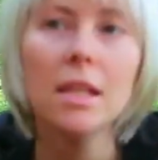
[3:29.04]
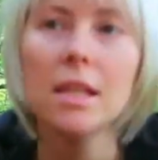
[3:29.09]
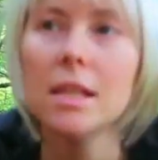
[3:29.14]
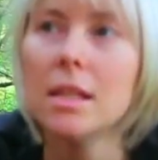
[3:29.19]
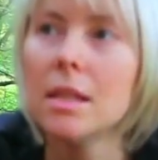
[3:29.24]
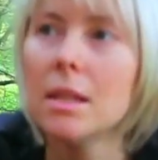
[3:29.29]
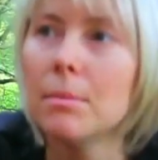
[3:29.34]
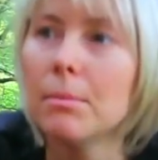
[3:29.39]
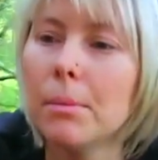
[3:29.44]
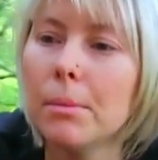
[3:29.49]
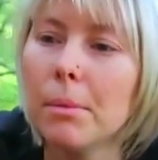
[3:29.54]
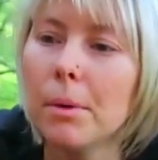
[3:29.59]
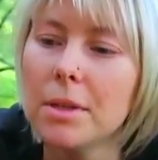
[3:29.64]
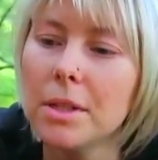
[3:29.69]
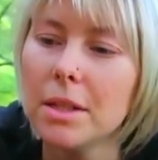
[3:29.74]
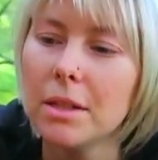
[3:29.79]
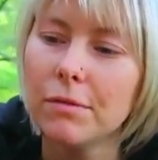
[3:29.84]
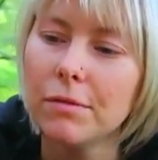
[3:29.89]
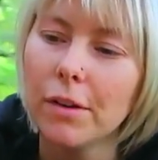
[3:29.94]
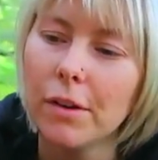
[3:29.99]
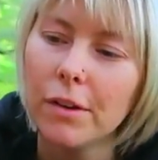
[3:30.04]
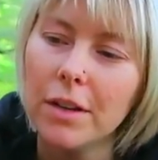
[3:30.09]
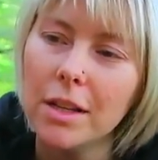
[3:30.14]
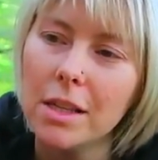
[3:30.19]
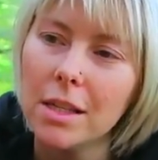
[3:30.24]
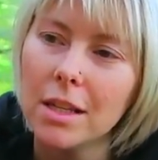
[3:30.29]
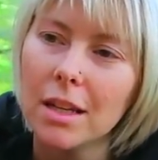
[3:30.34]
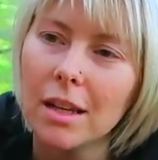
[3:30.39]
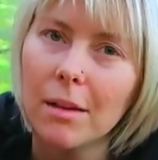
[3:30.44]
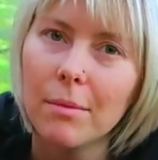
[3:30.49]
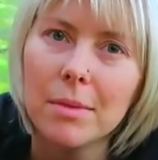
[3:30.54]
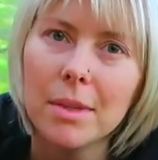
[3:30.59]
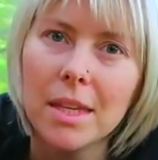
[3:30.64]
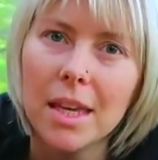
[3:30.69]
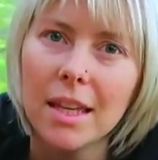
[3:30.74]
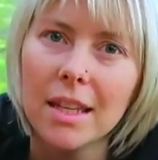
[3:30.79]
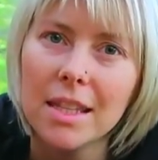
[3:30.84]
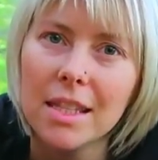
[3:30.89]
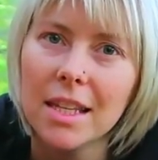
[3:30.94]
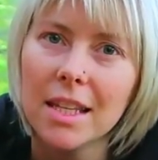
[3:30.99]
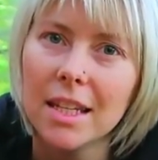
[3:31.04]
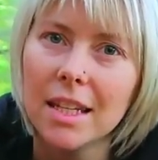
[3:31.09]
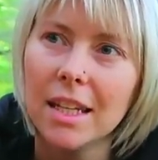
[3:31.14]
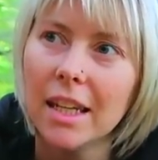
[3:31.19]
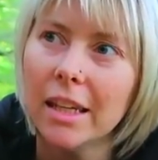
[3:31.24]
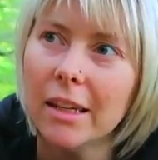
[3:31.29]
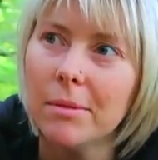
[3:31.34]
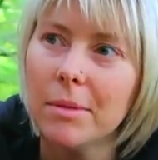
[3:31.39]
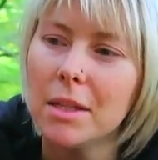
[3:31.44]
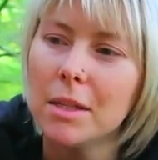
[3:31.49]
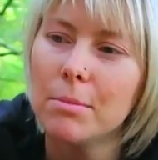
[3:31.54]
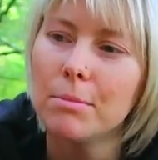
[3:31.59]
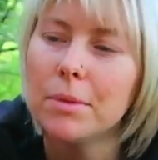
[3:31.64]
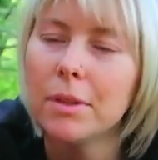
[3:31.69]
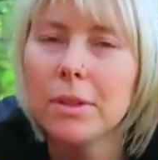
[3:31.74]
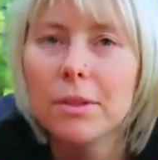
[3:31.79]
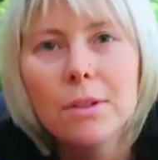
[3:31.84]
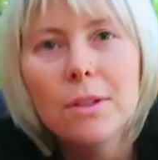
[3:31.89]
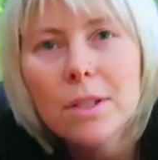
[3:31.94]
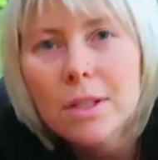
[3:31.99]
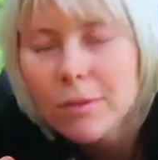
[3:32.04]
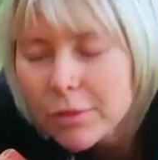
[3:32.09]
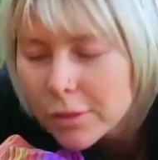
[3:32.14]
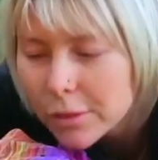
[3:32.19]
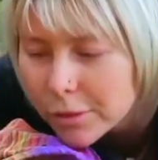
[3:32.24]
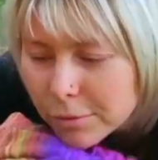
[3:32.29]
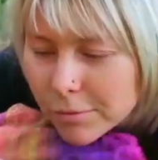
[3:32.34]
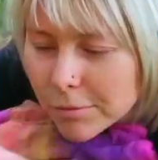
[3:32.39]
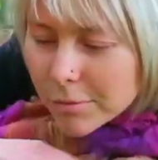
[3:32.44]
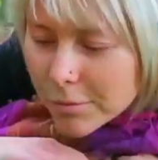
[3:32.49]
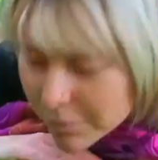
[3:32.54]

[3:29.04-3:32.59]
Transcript: is the mossy forest, and I'm yet to name this beautiful